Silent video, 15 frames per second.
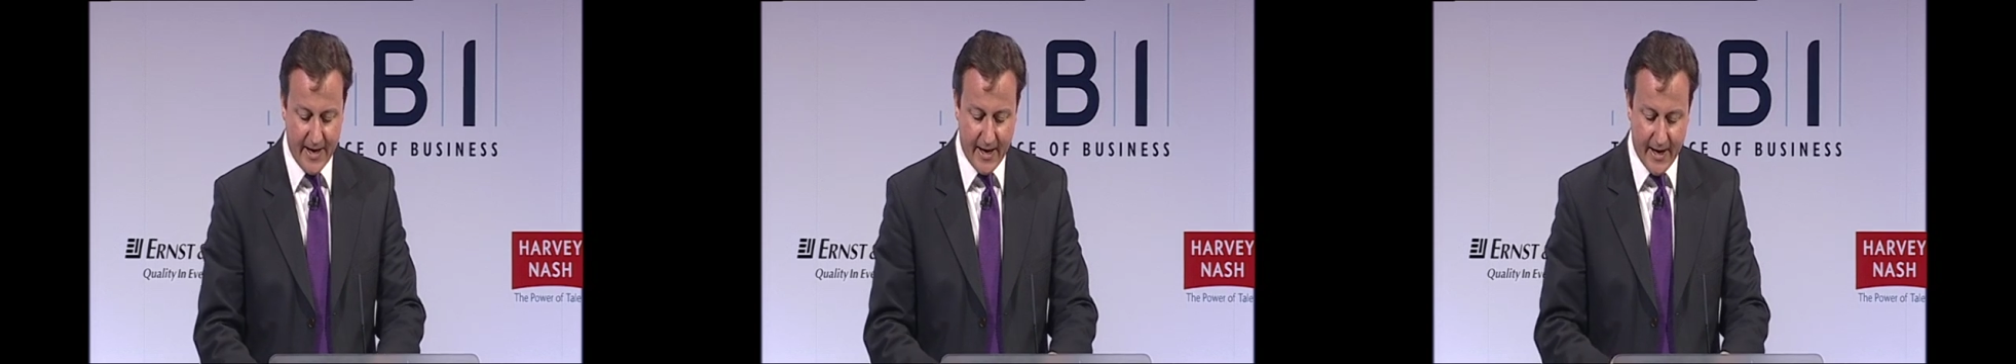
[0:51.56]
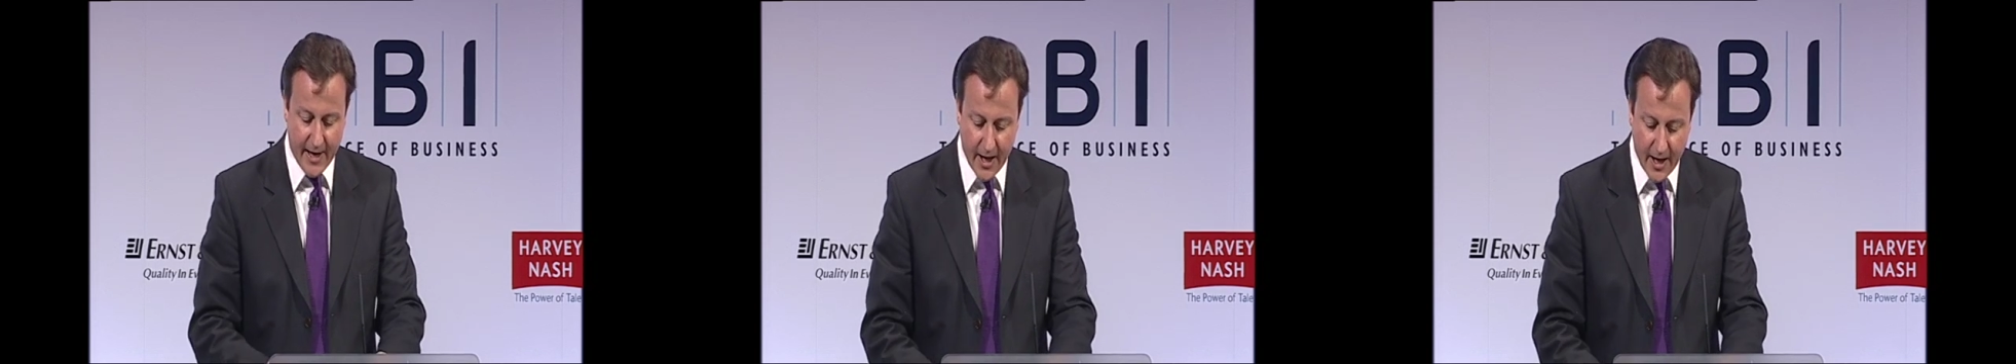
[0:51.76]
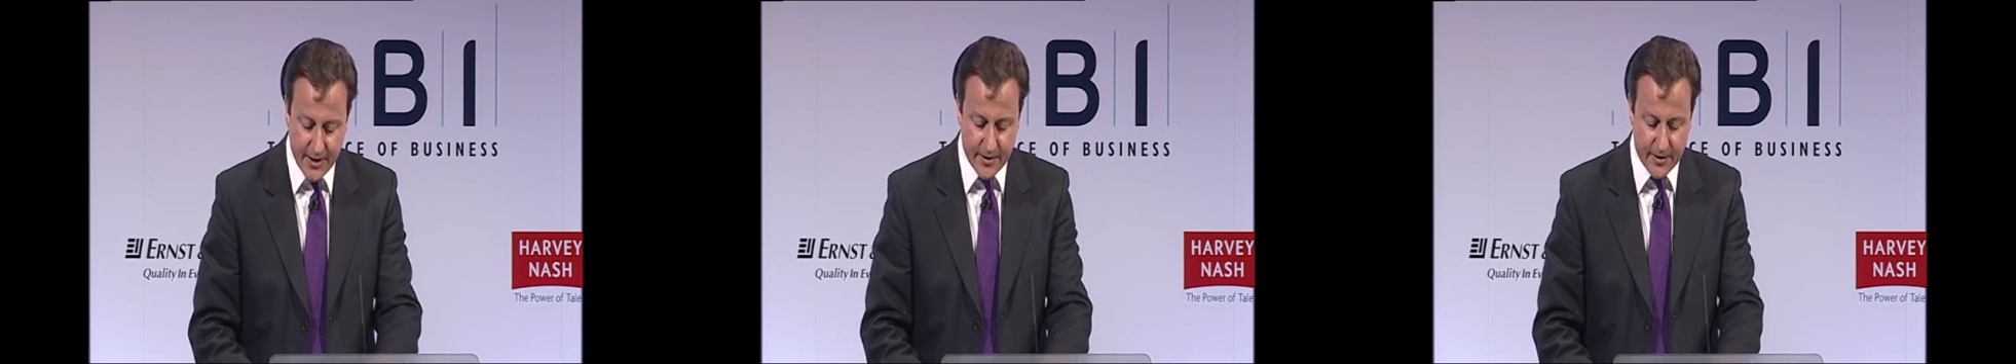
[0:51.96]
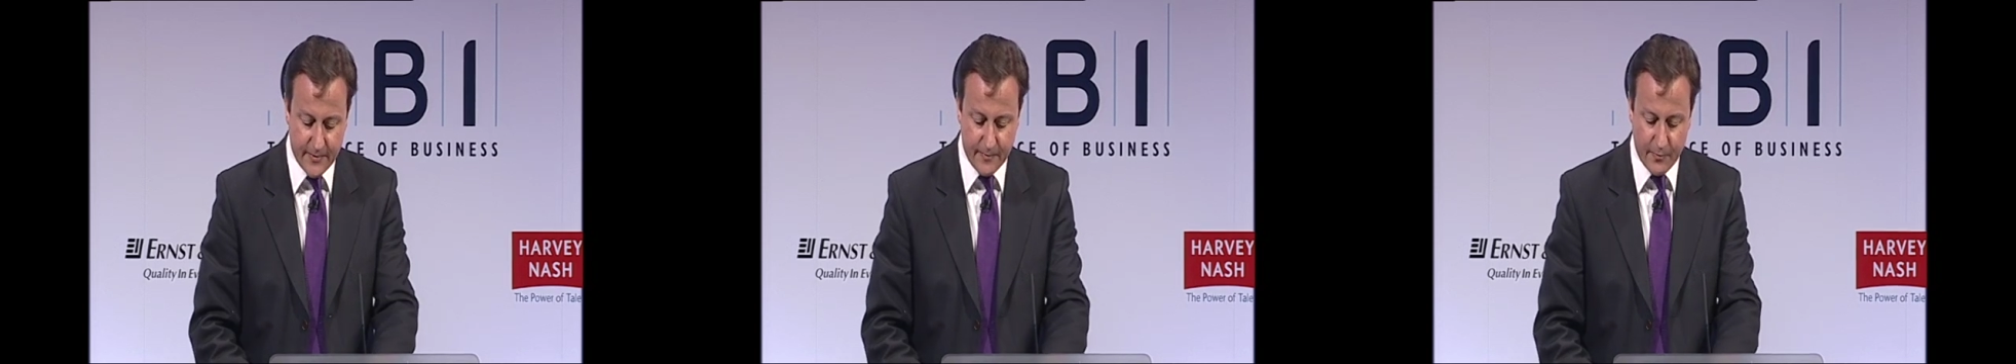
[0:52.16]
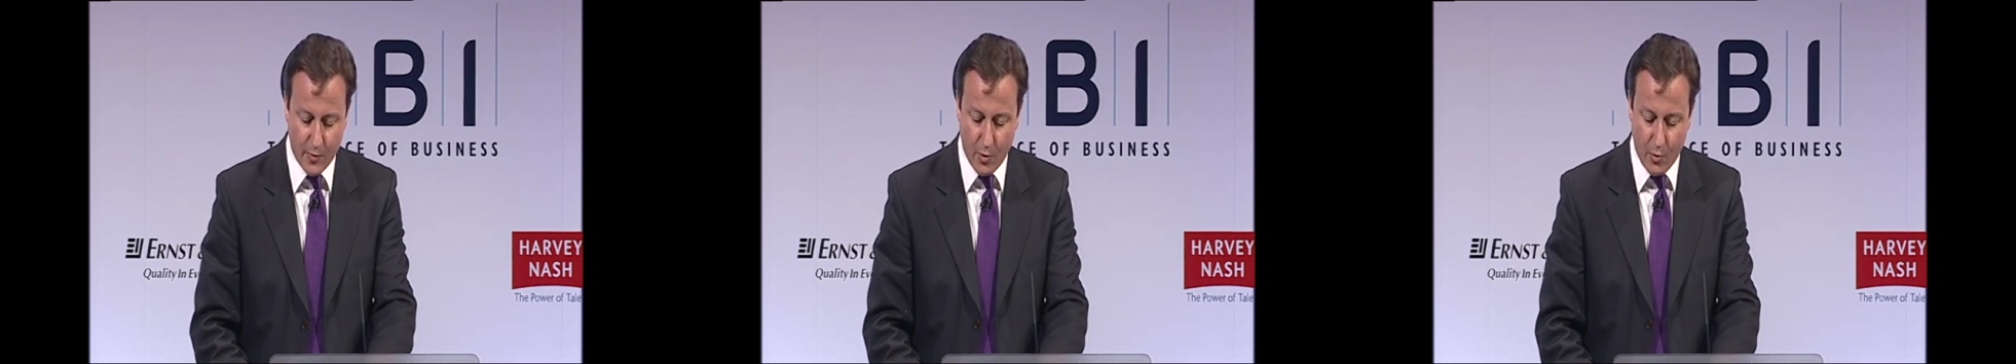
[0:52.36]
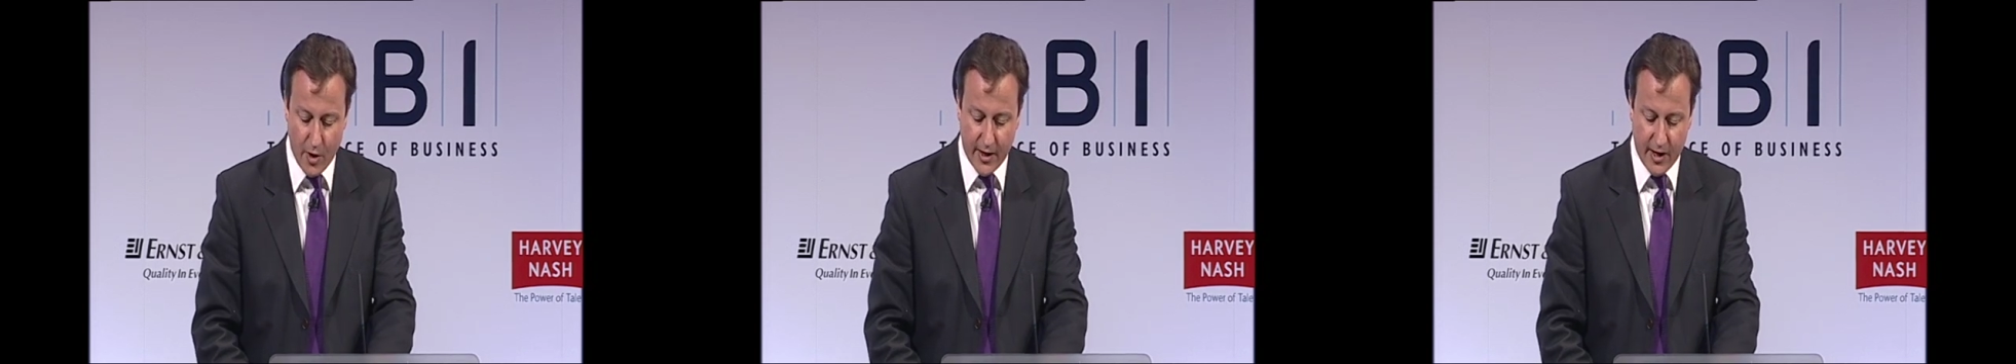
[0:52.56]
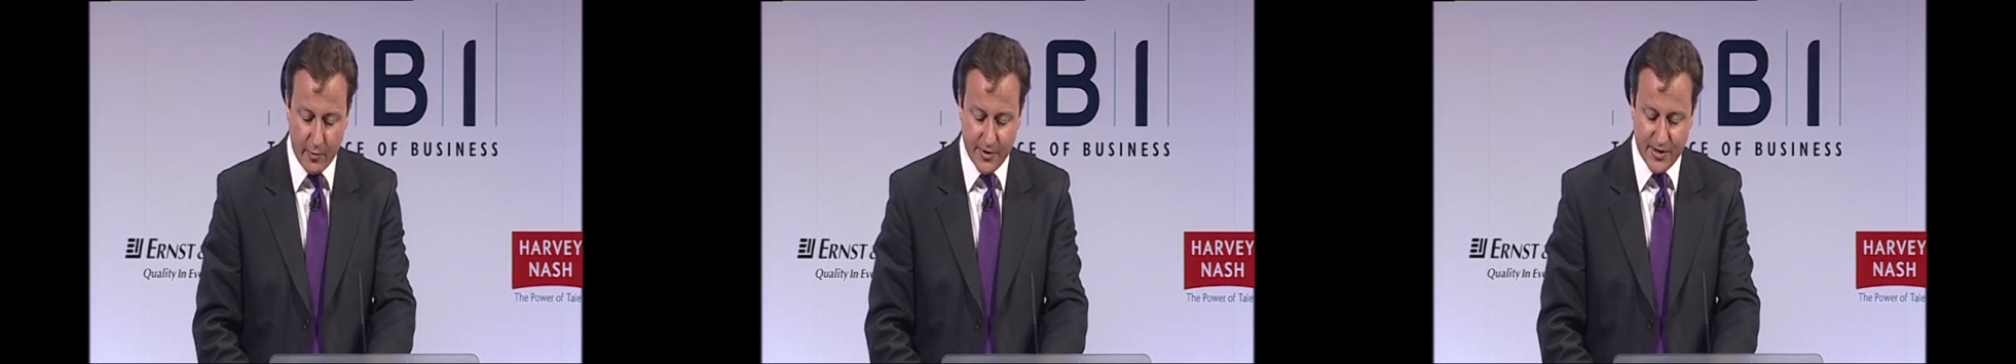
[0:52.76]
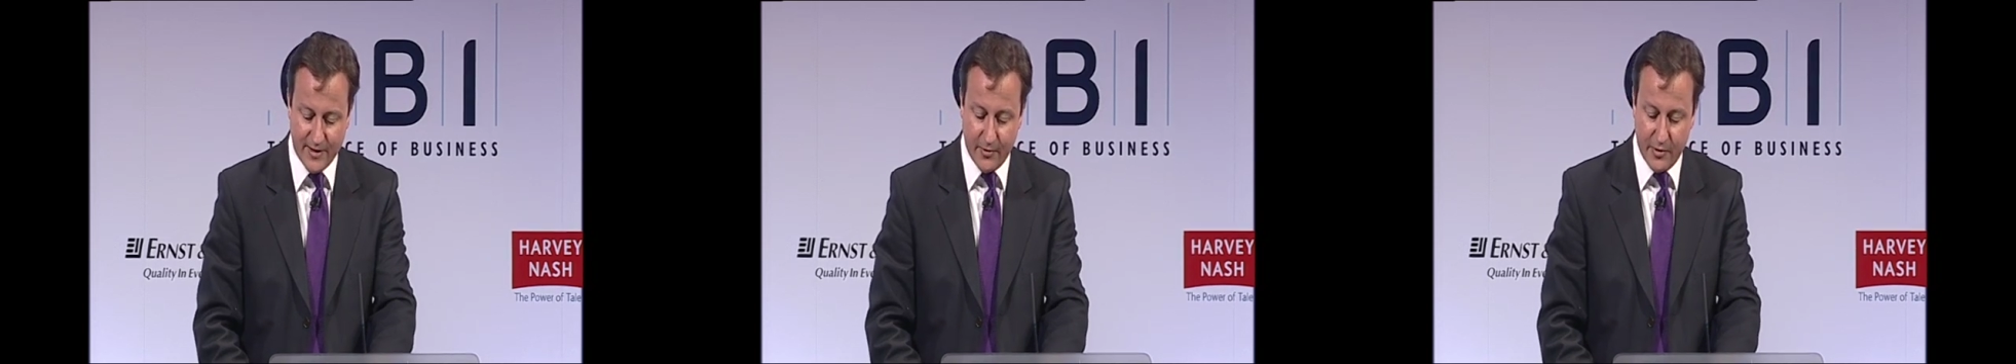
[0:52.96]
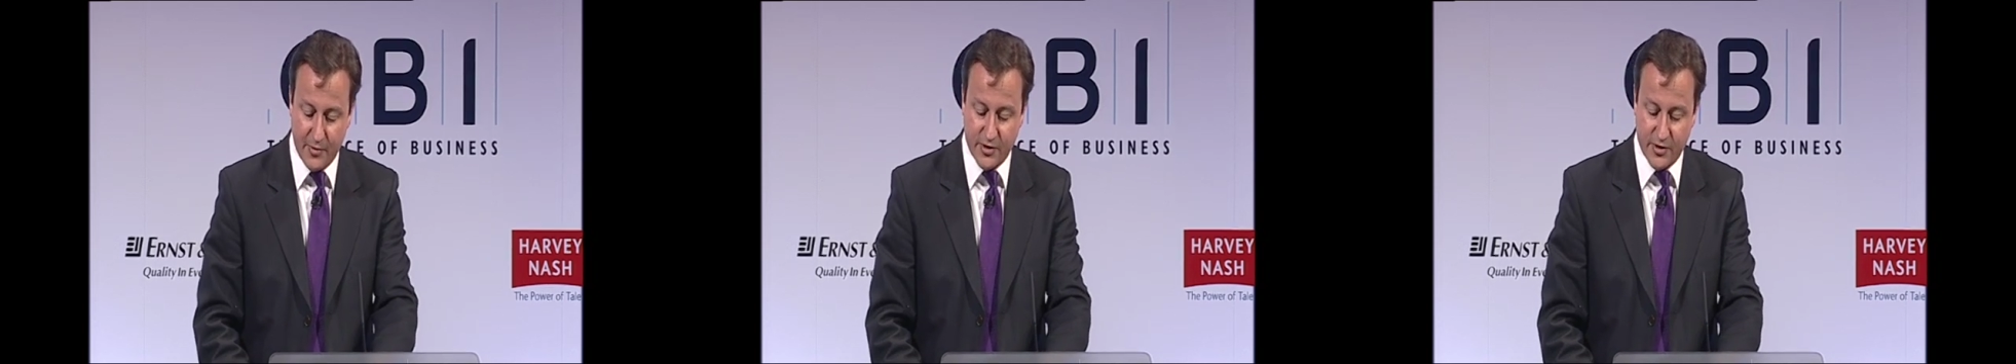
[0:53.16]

In London, we're working with some of the